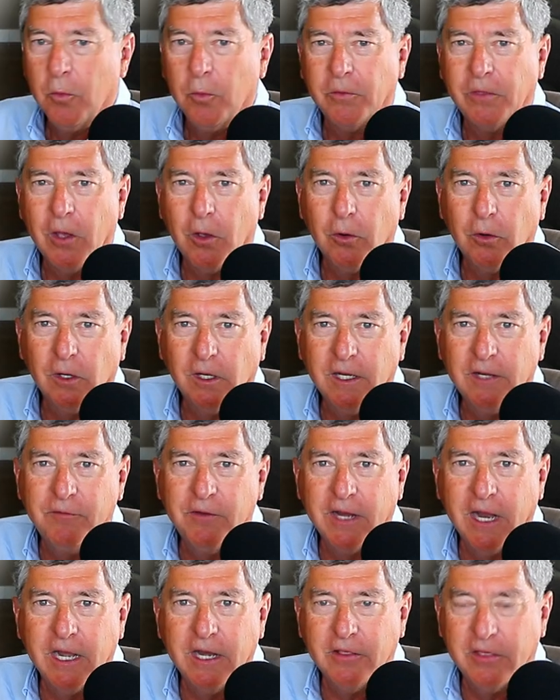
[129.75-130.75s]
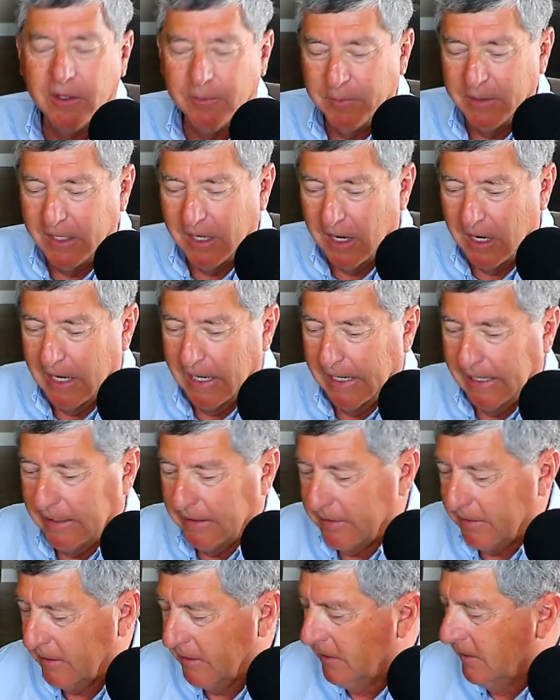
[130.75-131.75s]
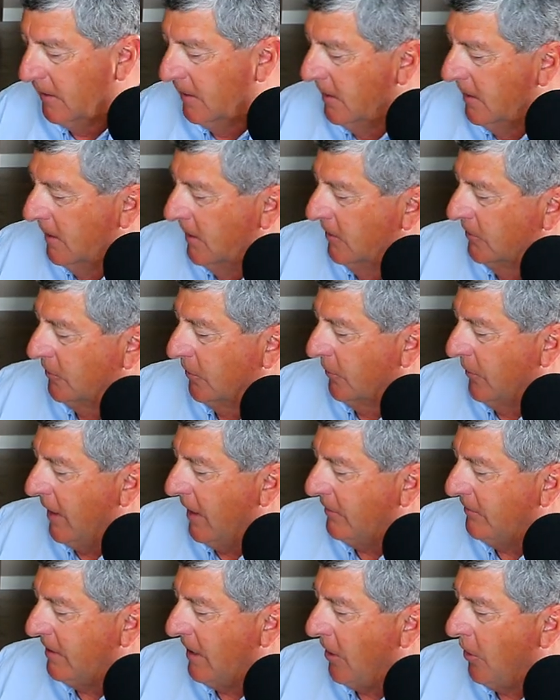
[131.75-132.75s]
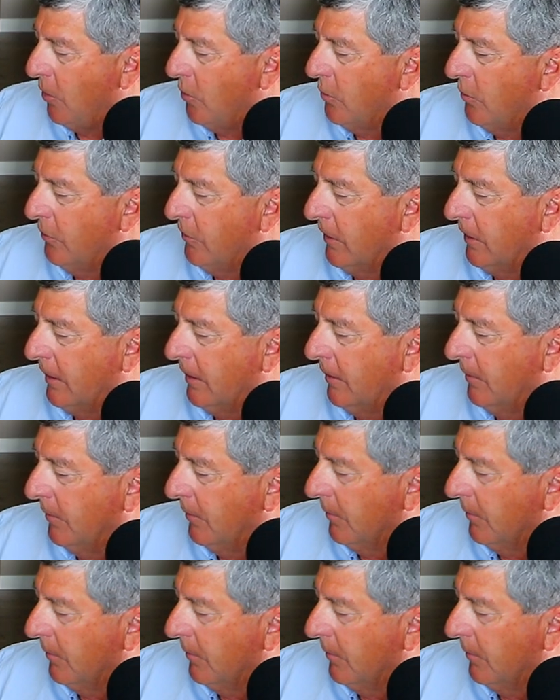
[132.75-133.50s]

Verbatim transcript: without leaving anything behind. So that's how the